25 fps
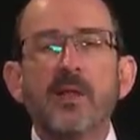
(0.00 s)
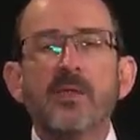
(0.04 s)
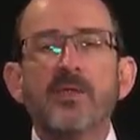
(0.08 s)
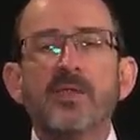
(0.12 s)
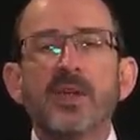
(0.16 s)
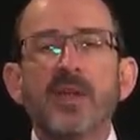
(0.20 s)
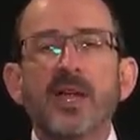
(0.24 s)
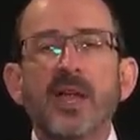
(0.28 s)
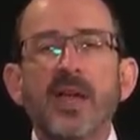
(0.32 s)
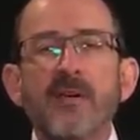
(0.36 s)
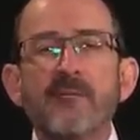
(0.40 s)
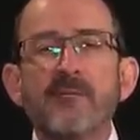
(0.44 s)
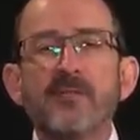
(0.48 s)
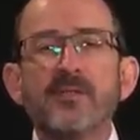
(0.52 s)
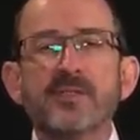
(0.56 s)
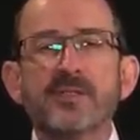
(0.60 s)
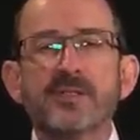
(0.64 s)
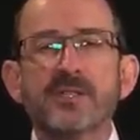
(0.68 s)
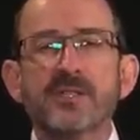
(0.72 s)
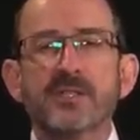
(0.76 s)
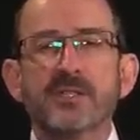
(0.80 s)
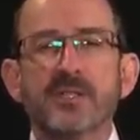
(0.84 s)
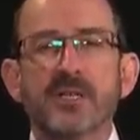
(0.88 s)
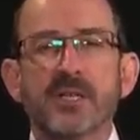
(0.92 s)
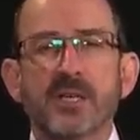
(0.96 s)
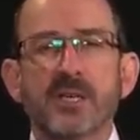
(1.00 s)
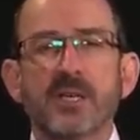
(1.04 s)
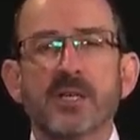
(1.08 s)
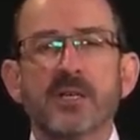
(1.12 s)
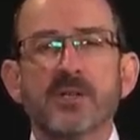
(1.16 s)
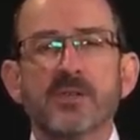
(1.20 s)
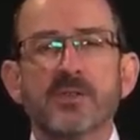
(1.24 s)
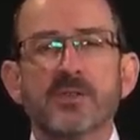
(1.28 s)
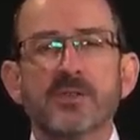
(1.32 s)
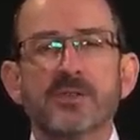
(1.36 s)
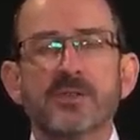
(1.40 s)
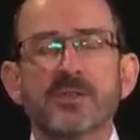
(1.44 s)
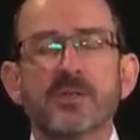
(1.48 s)
the emphasis
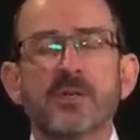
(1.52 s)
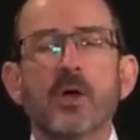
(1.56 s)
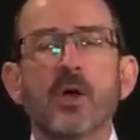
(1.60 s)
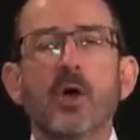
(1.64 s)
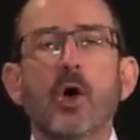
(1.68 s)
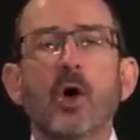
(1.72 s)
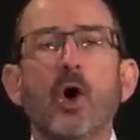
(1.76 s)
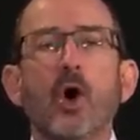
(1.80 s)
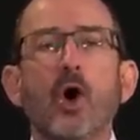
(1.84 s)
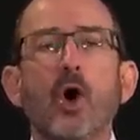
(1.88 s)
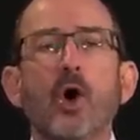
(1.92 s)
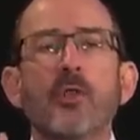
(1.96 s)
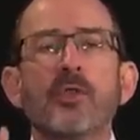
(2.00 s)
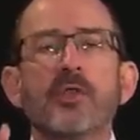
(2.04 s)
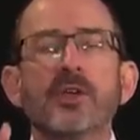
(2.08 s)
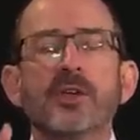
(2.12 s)
is on